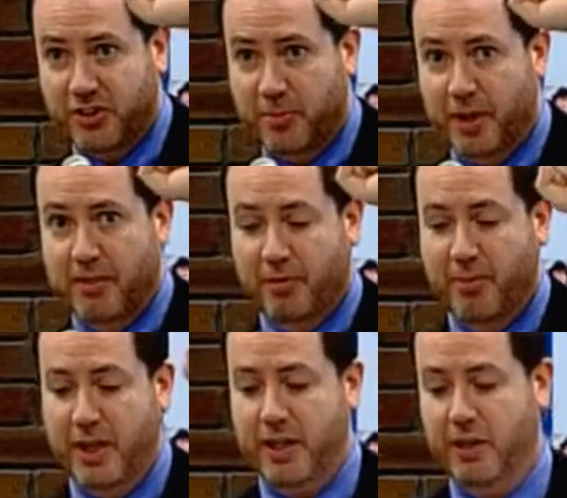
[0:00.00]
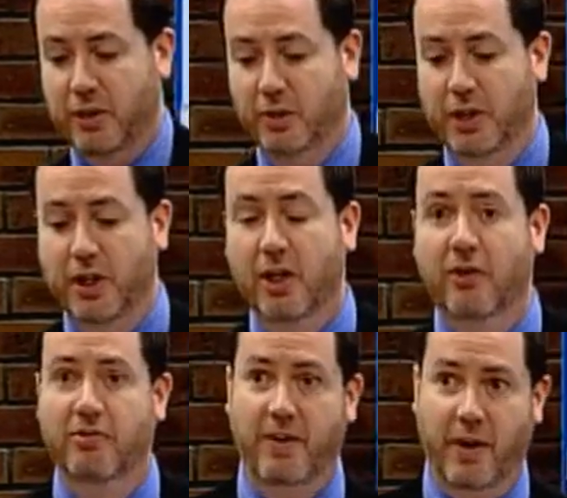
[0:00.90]
somebody from hitting you.
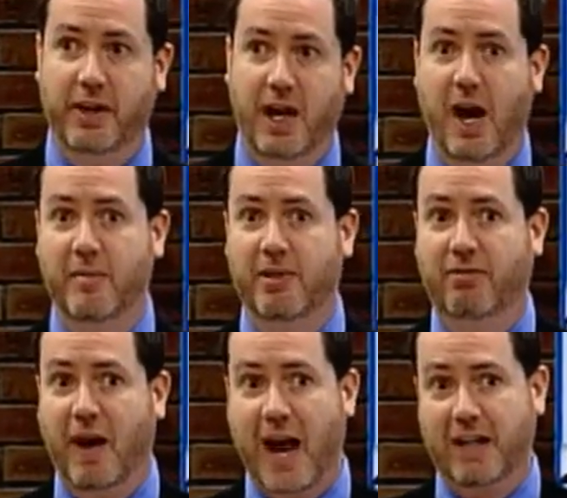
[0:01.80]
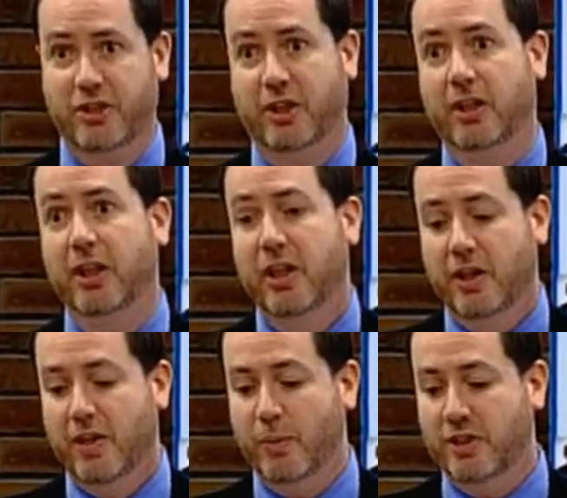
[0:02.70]
Very common fracture
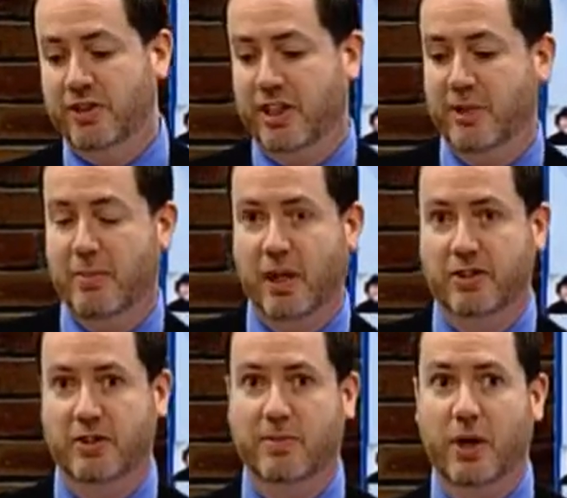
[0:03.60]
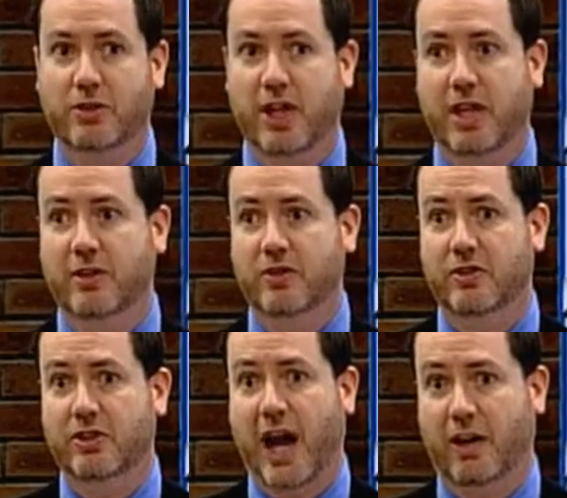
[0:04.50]
that we see amongst the moche
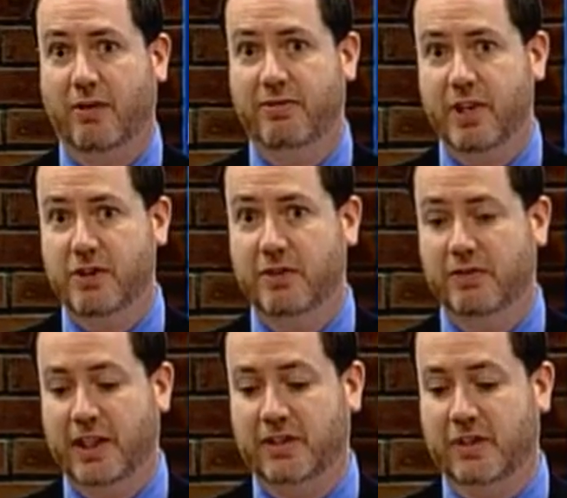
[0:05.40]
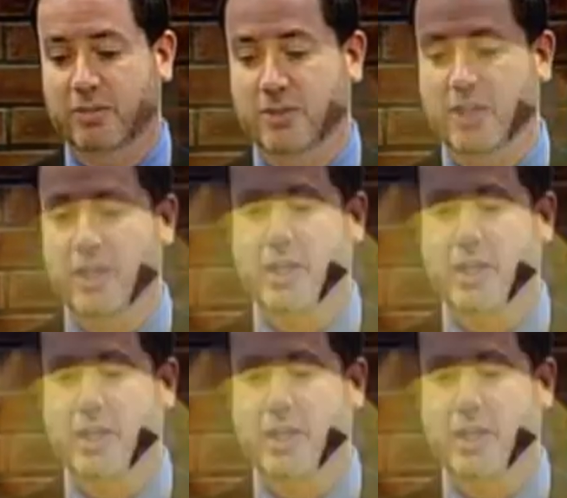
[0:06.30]
sacrificial victims.